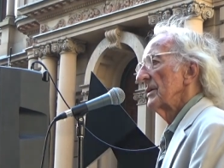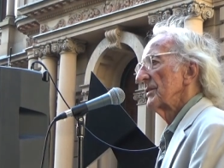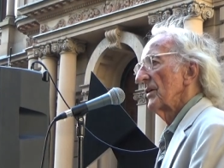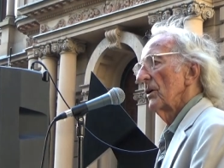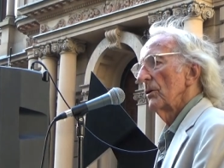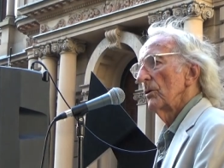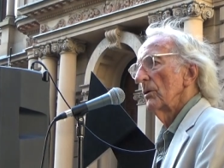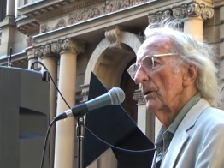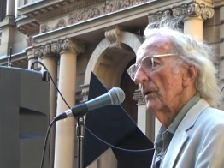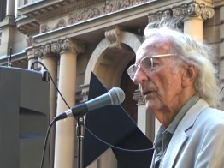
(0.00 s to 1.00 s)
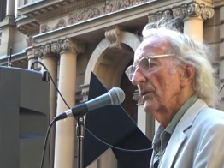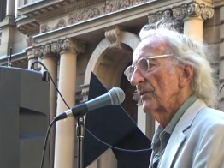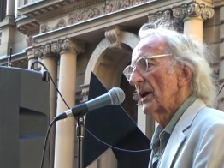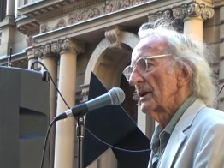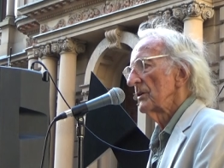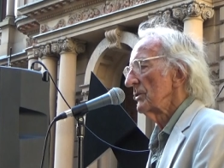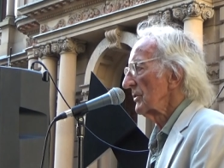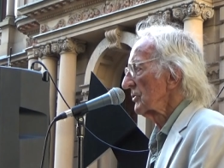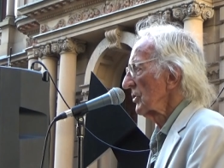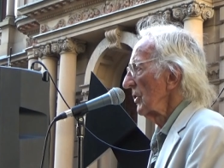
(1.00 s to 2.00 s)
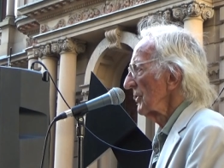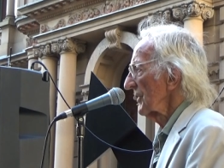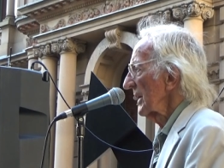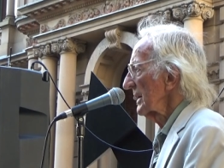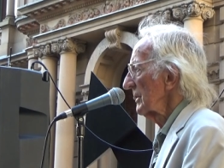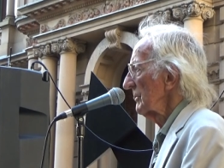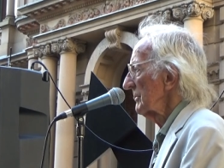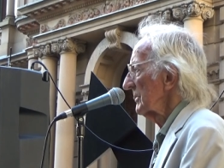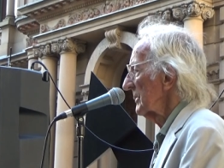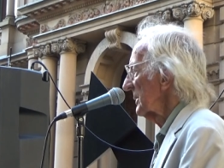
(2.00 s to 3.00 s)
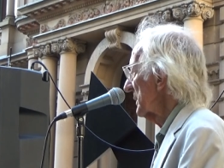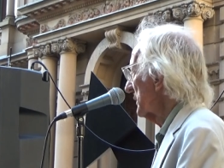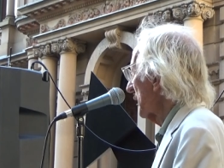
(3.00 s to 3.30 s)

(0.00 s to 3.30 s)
So thank you to John, thank you to Dean